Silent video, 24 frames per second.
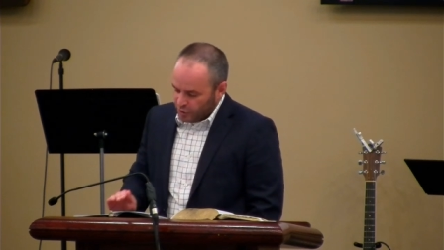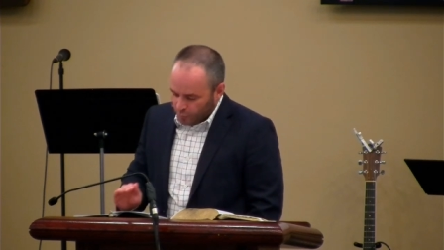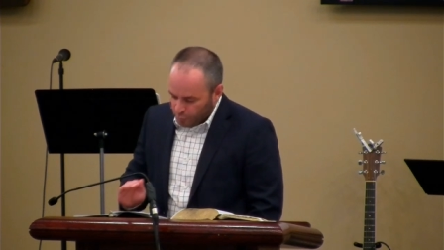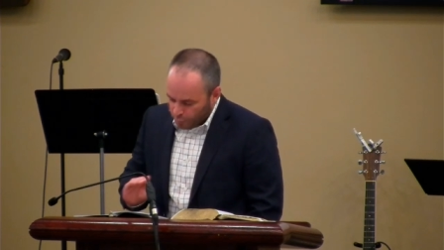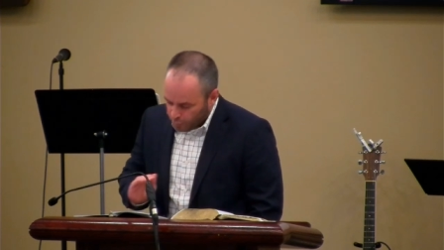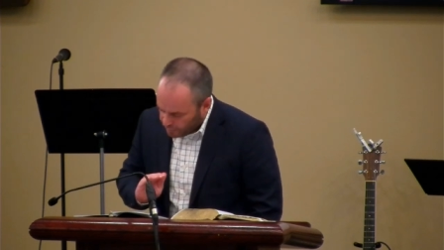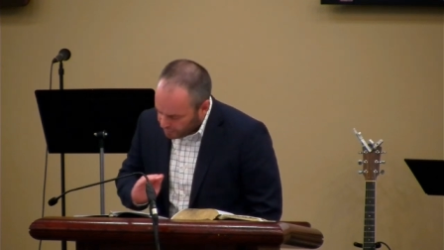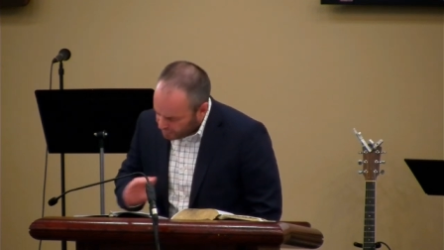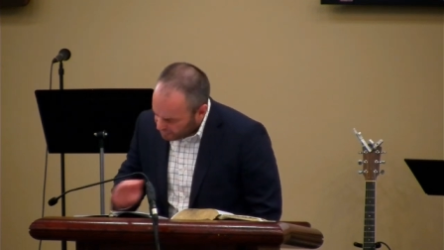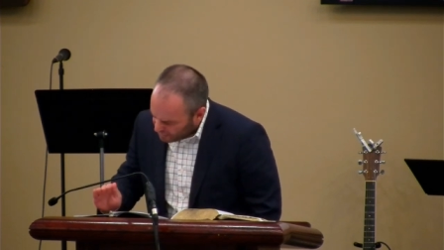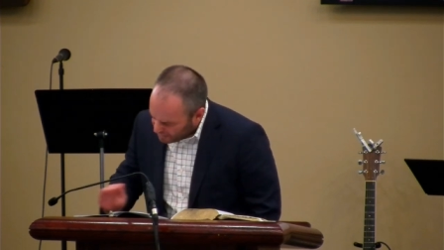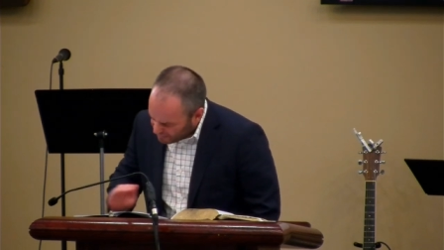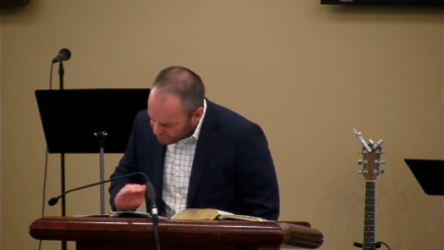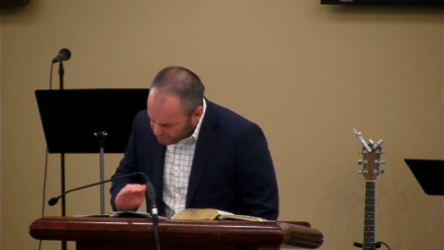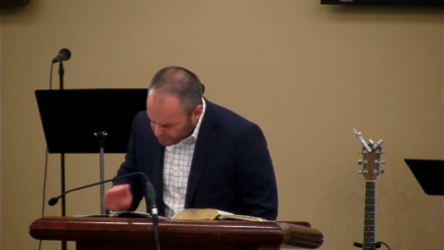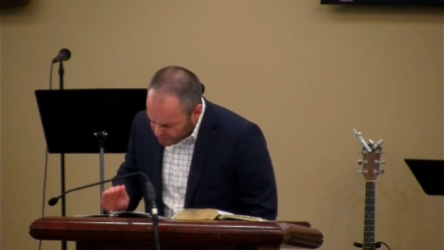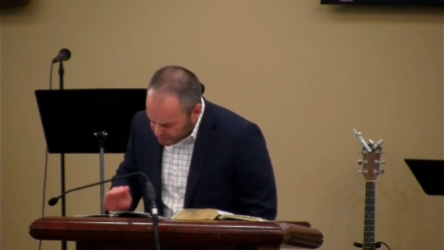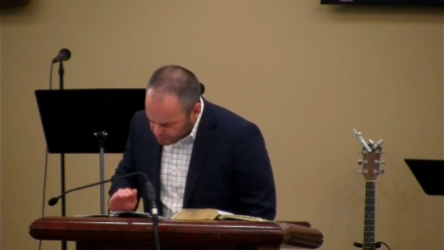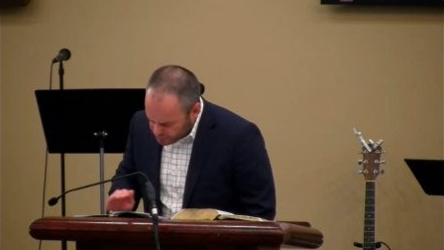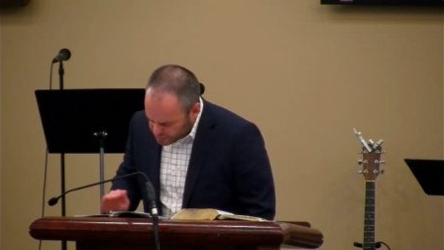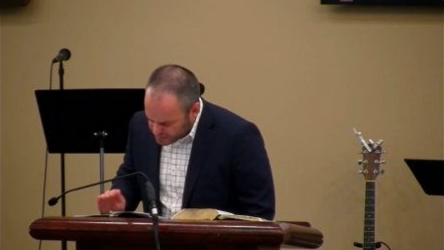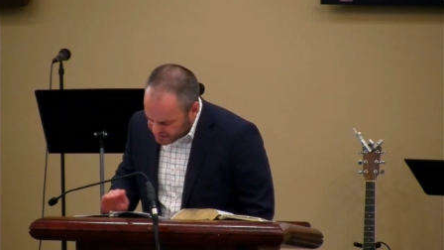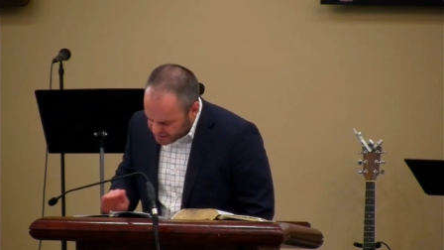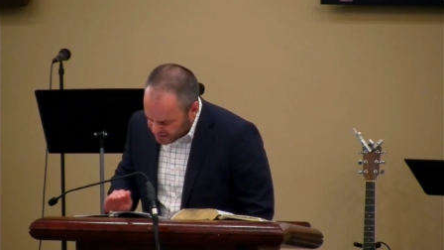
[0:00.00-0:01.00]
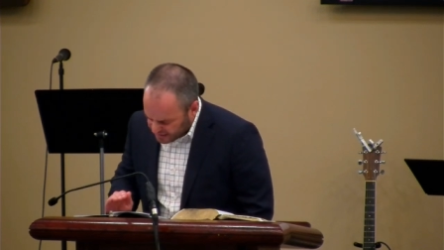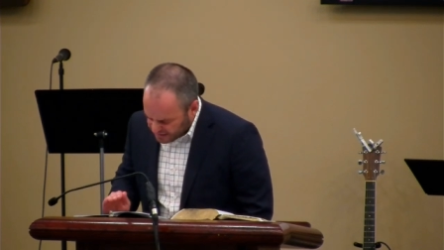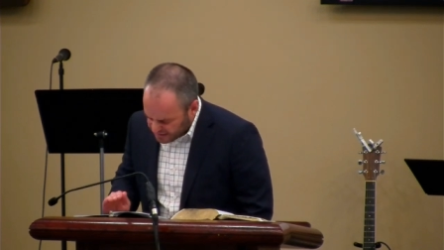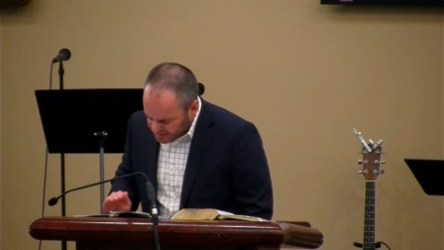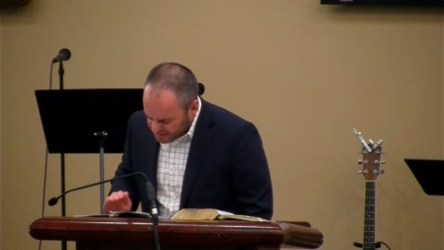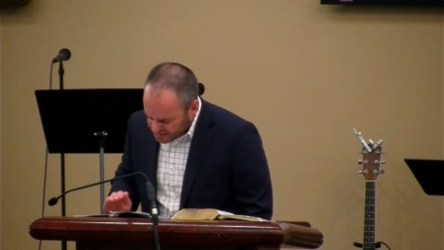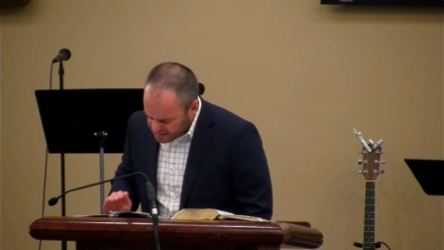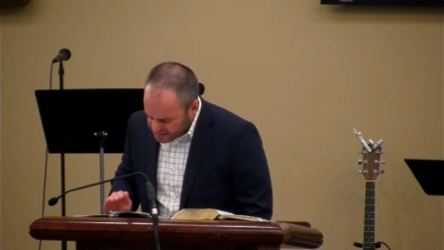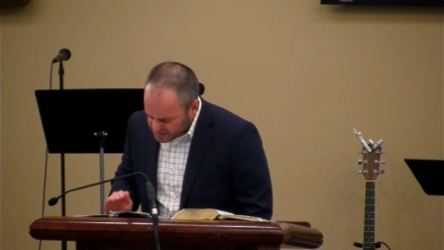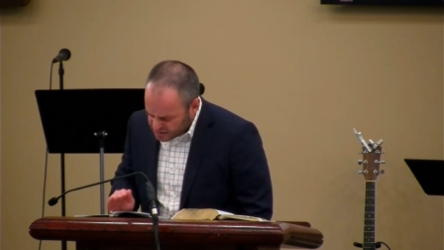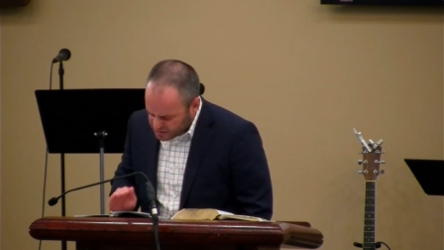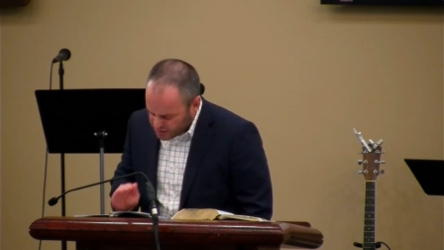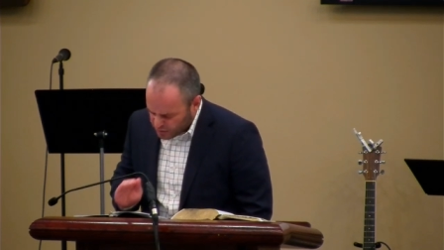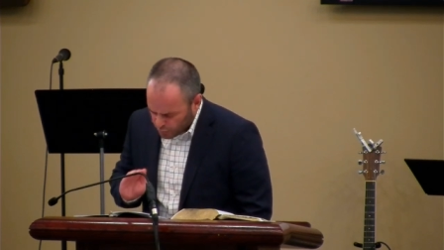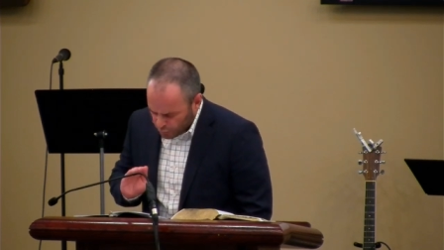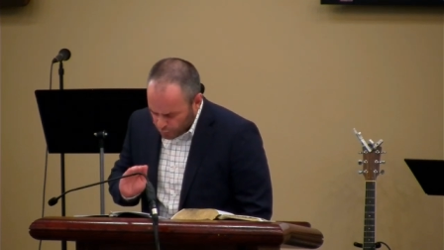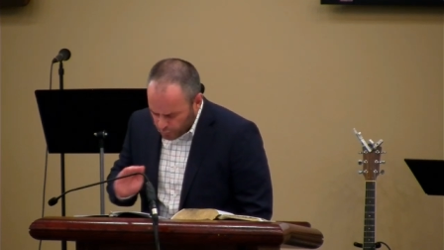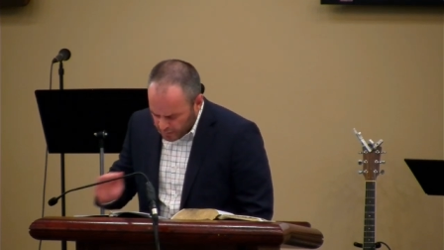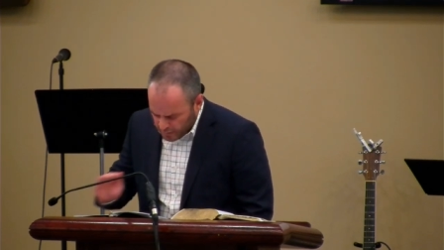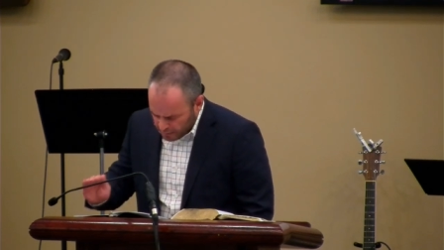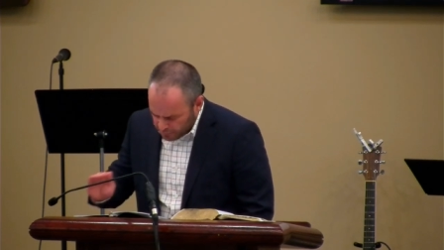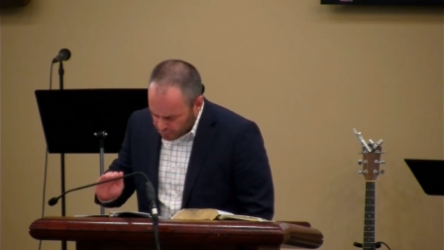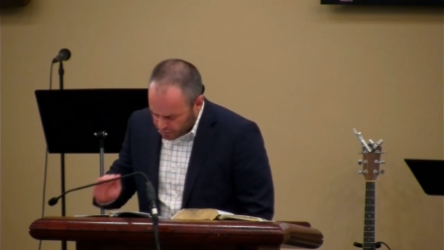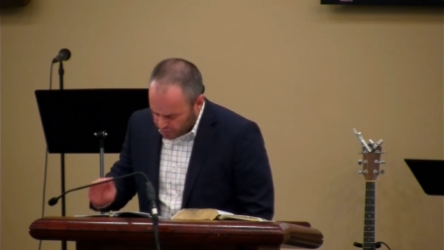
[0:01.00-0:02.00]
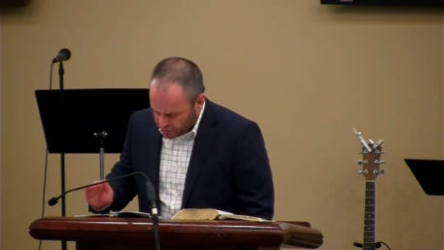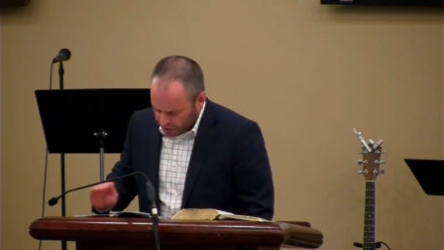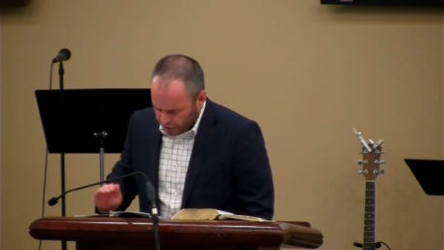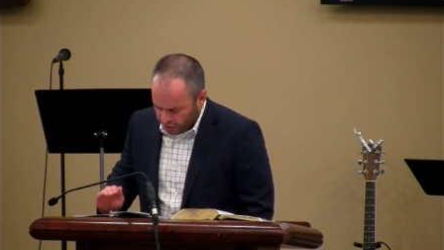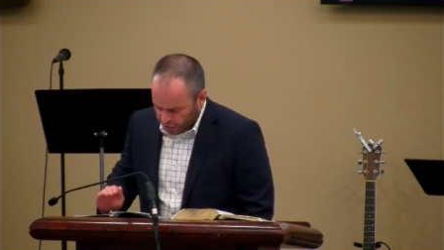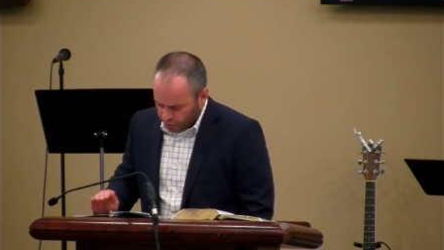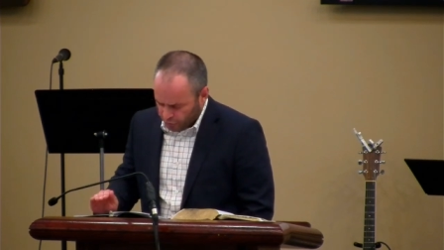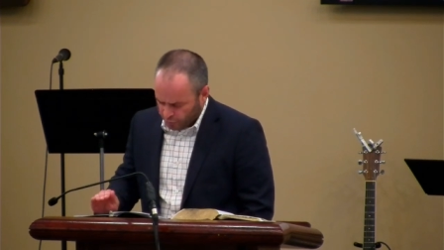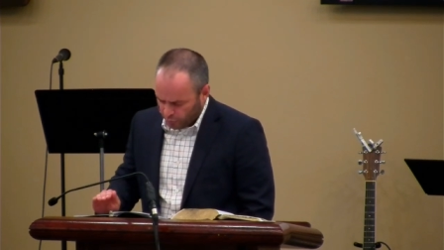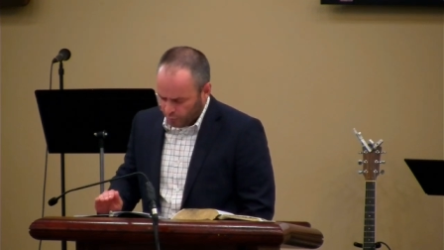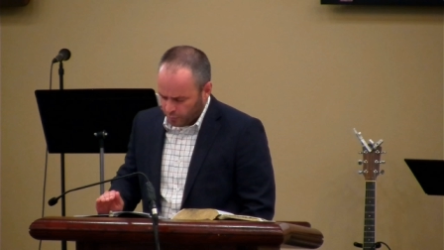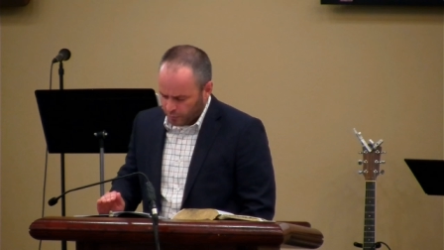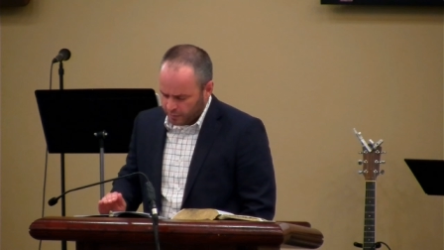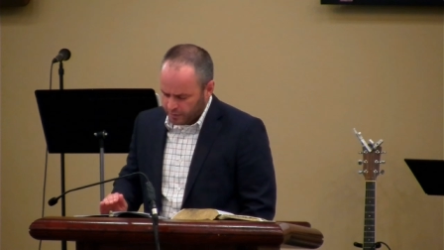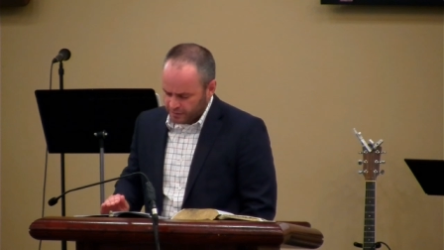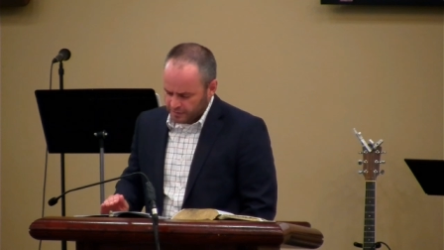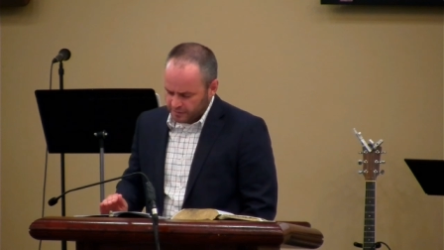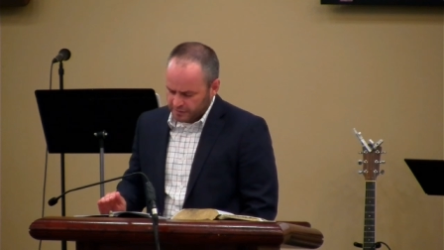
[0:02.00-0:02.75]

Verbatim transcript: Wherever you send us, we will go.